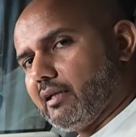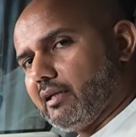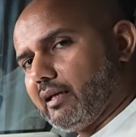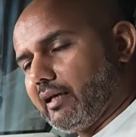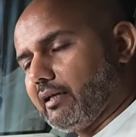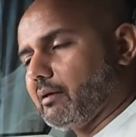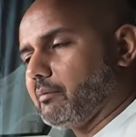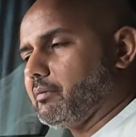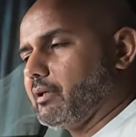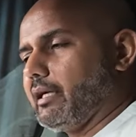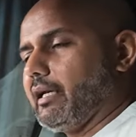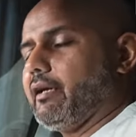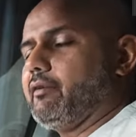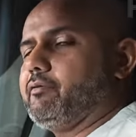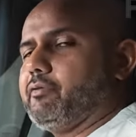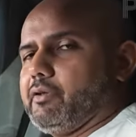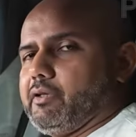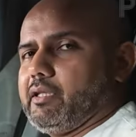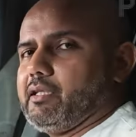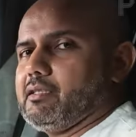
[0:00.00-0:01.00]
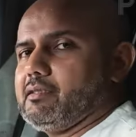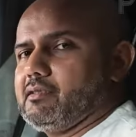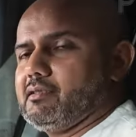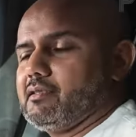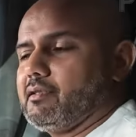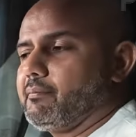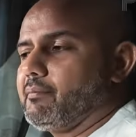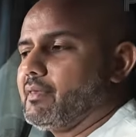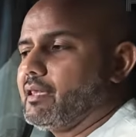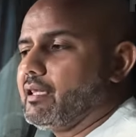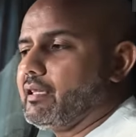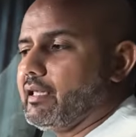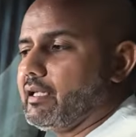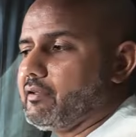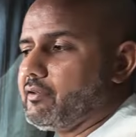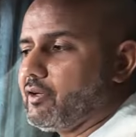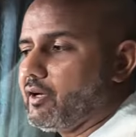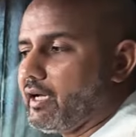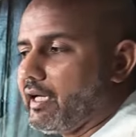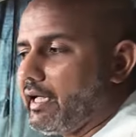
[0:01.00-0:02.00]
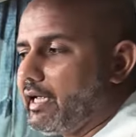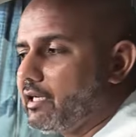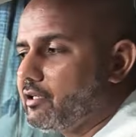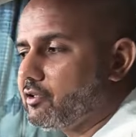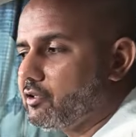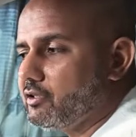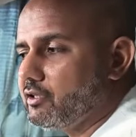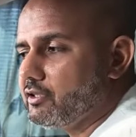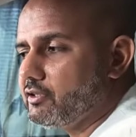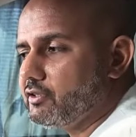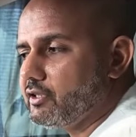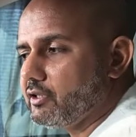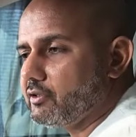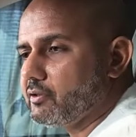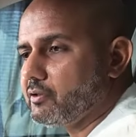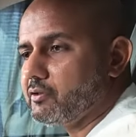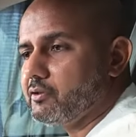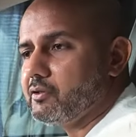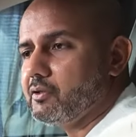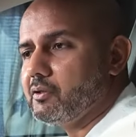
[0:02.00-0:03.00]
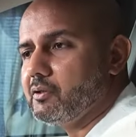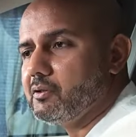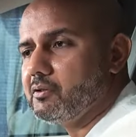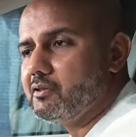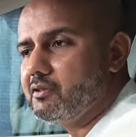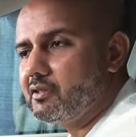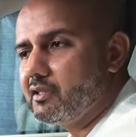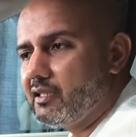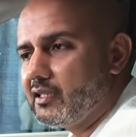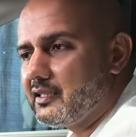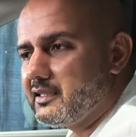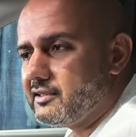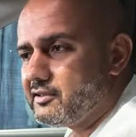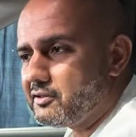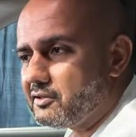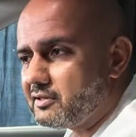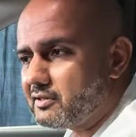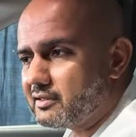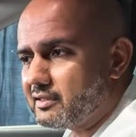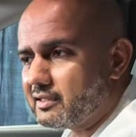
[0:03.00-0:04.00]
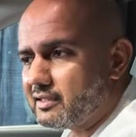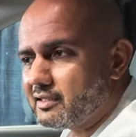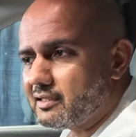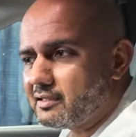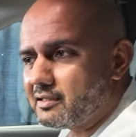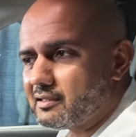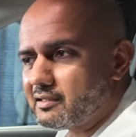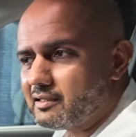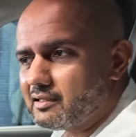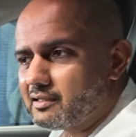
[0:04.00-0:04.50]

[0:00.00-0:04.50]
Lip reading: and I'm glad for this, that your air conditioning controls, you still